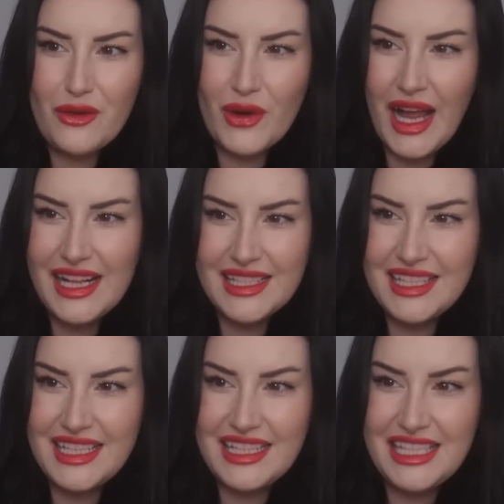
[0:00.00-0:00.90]

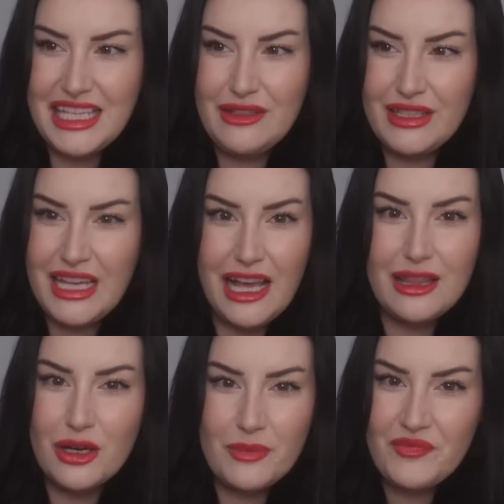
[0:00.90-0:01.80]
reality TV
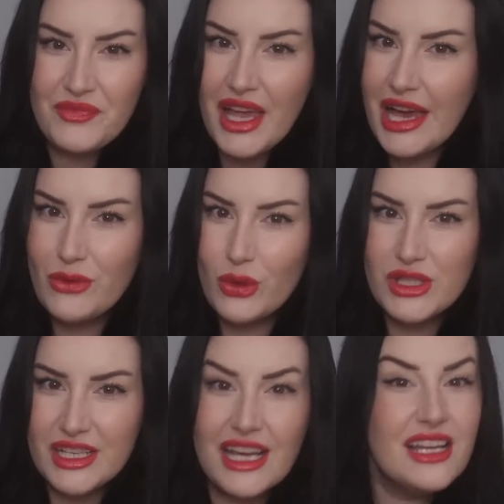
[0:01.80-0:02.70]
alum have
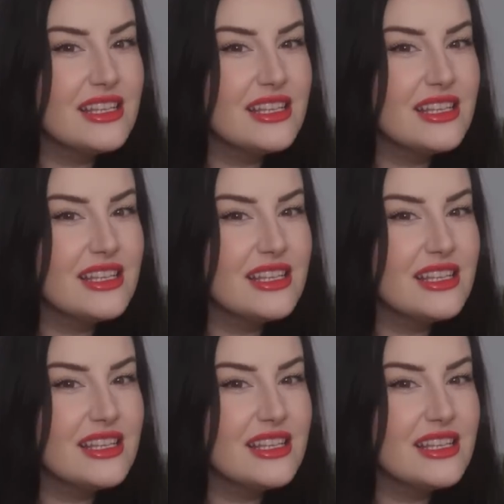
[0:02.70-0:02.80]
also done.